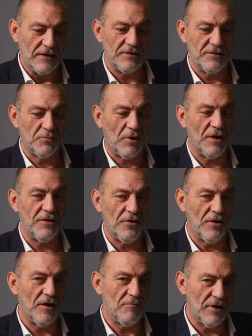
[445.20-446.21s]
this is why they
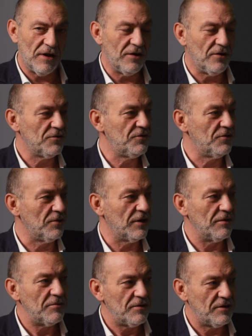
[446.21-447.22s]
don't have millennials.
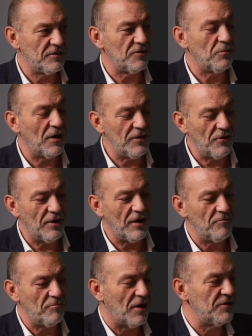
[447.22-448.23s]
This is why they don't
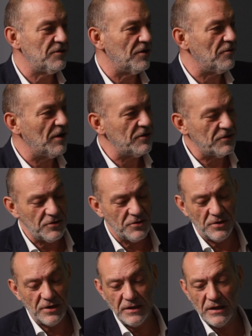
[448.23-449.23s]
have my generation
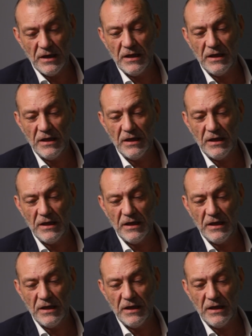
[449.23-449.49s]
doing